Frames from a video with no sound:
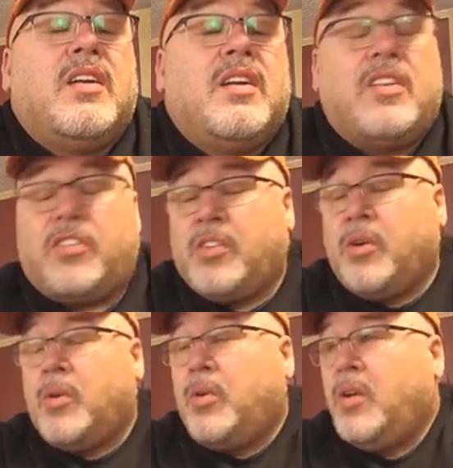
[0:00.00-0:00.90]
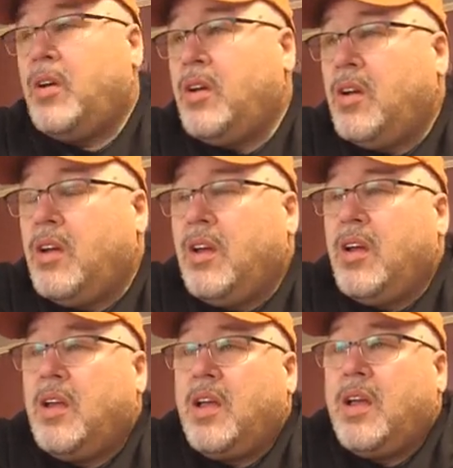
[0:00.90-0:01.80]
So,
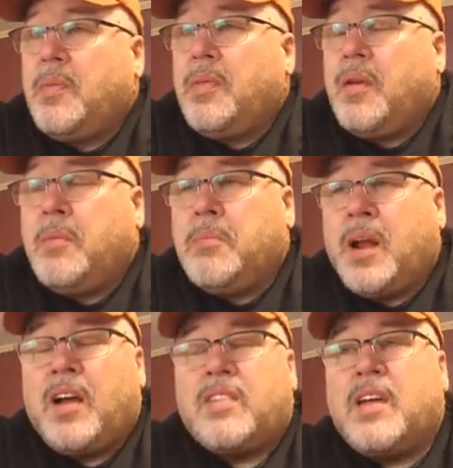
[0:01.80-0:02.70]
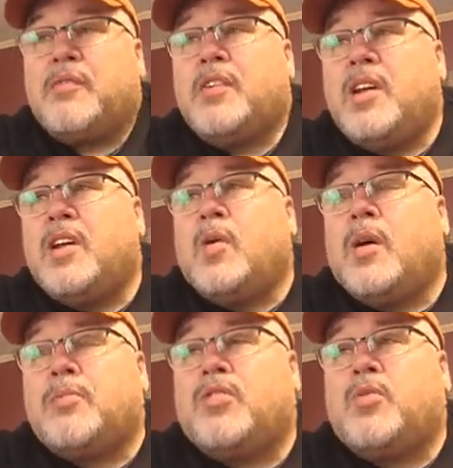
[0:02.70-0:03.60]
but I got that video
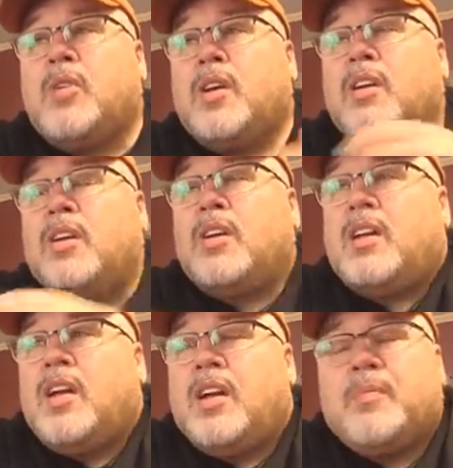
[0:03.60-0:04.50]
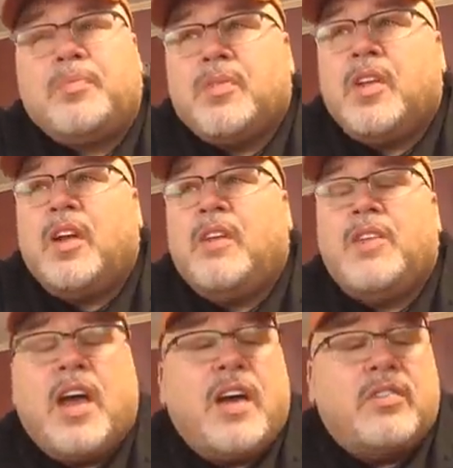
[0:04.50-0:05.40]
up this week, and if
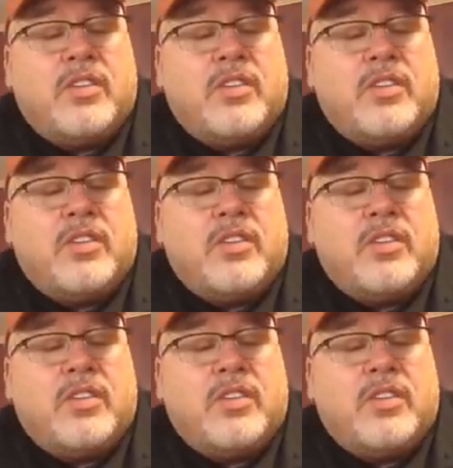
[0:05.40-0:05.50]
you haven't